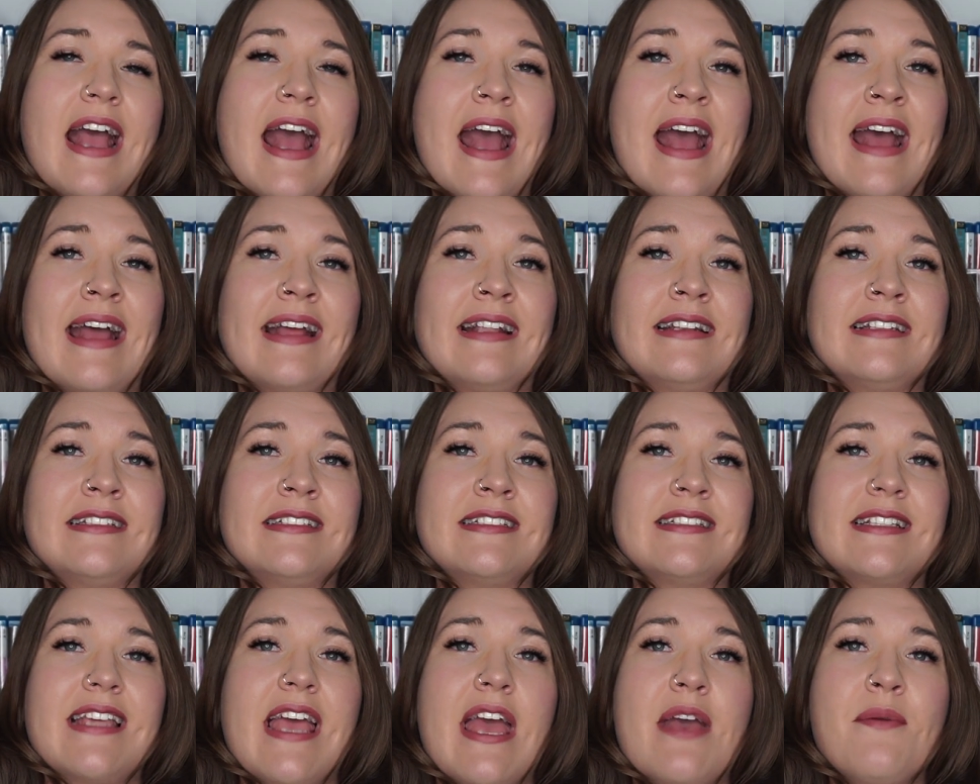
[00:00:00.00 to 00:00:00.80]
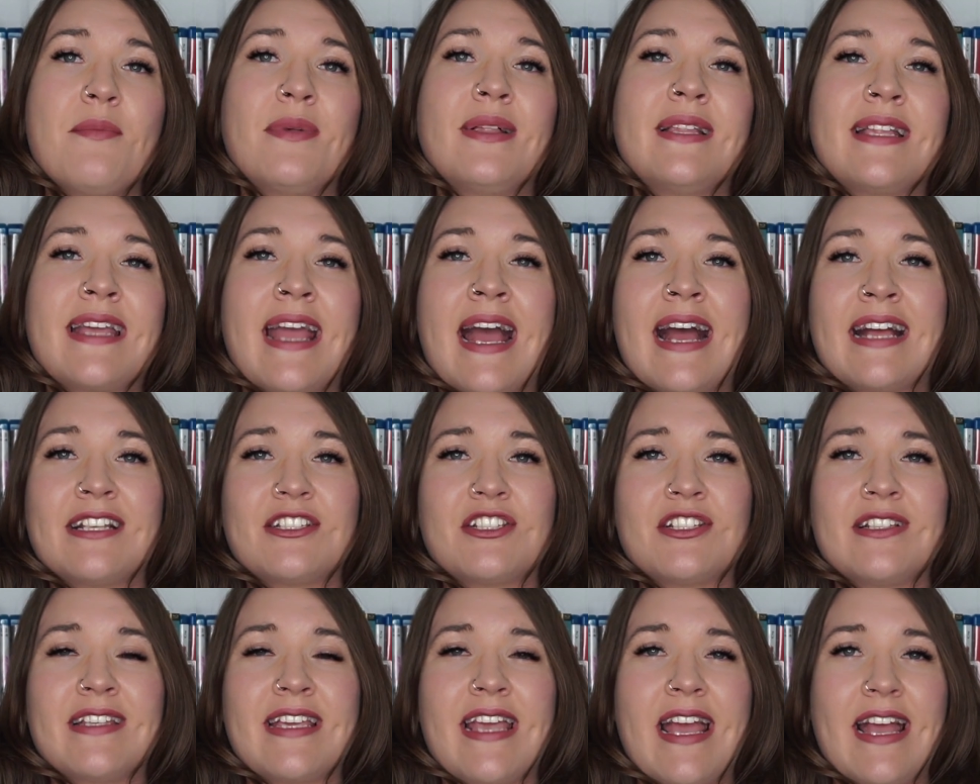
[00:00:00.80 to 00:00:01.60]
and Emily
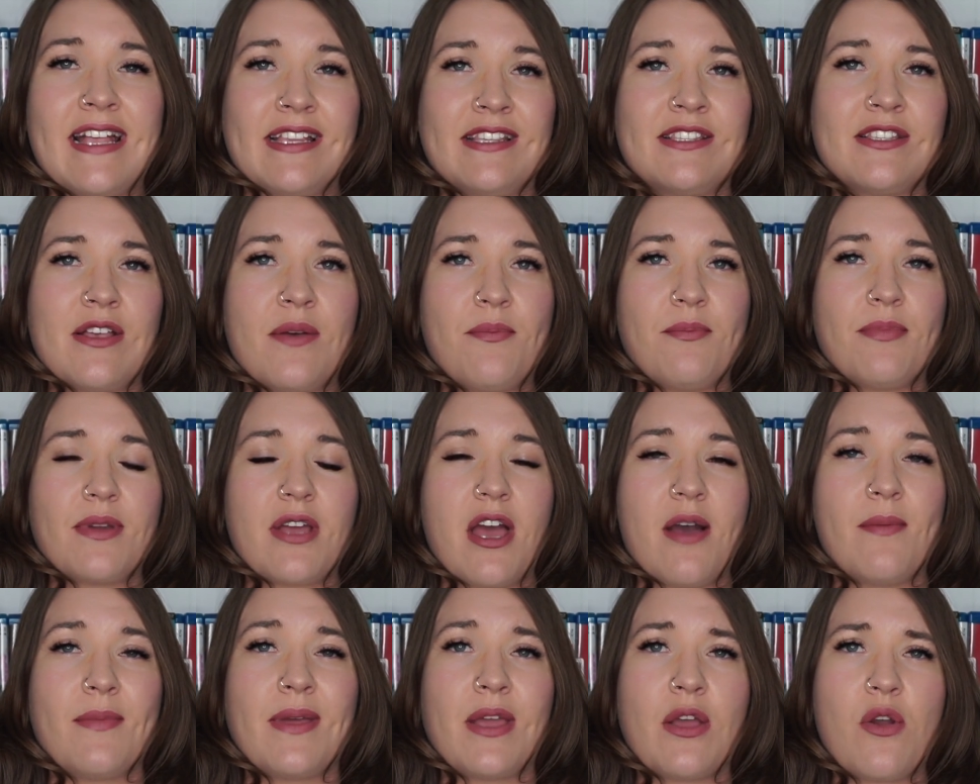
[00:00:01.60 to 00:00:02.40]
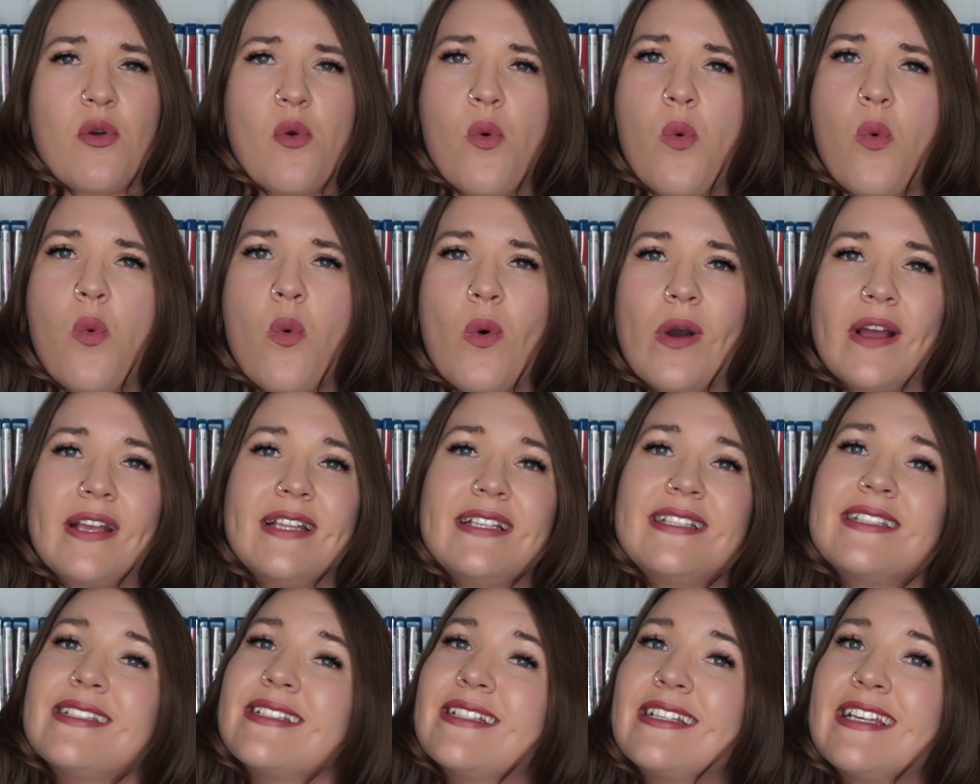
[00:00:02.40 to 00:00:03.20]
actually ends up becoming
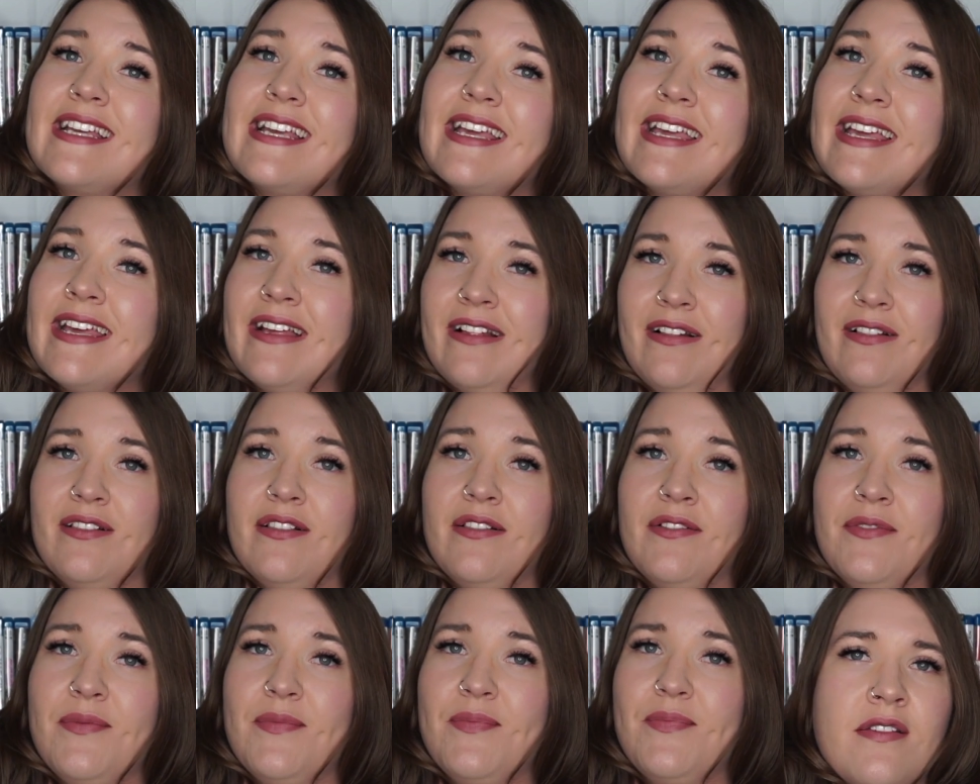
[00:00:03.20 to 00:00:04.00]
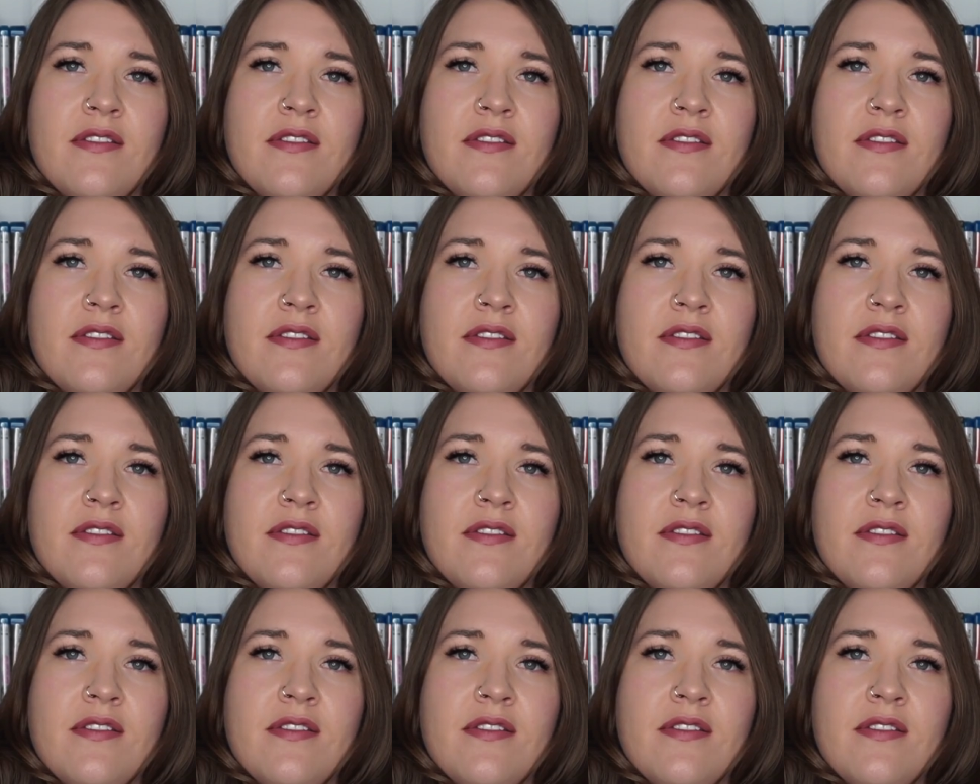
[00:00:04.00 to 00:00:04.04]
quite ill.